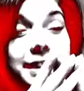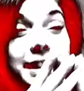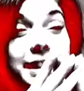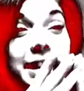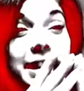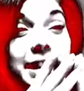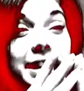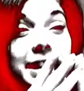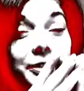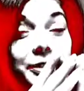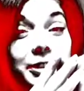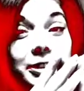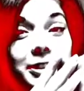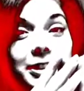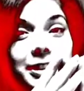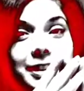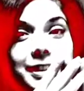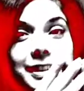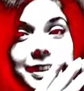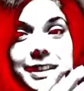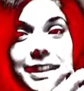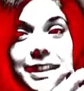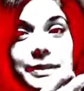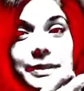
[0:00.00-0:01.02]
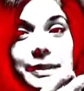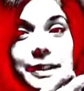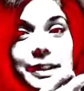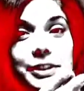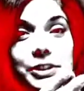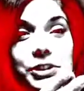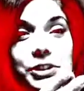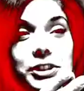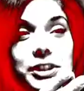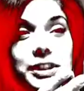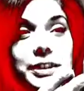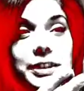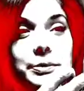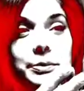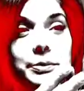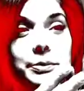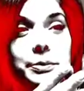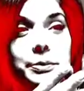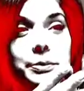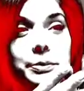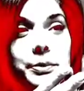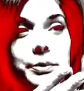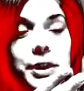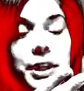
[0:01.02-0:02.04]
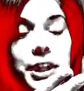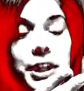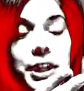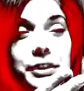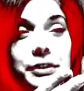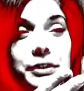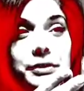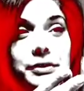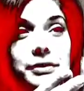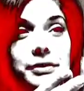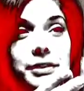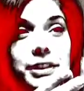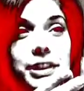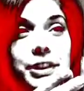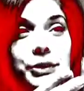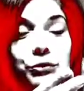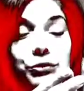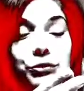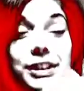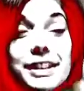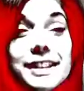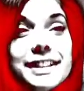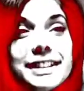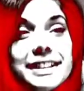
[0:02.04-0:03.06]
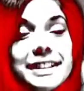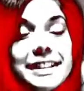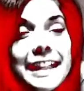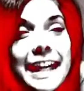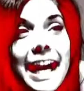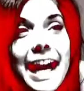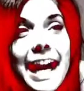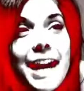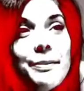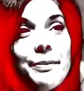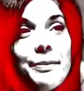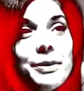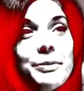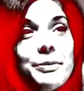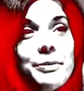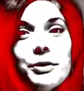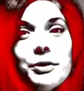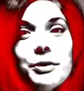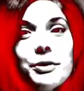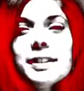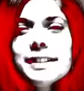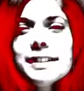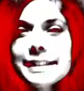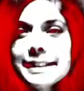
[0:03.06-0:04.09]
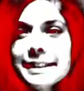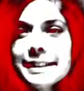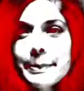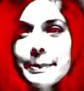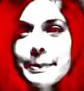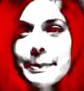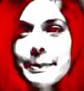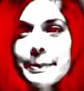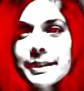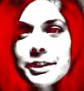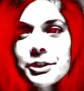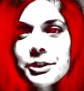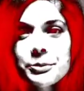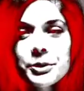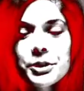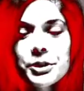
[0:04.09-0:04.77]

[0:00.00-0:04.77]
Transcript: said that for the longest time, actually. And it recently happened, but it wasn't as bad as the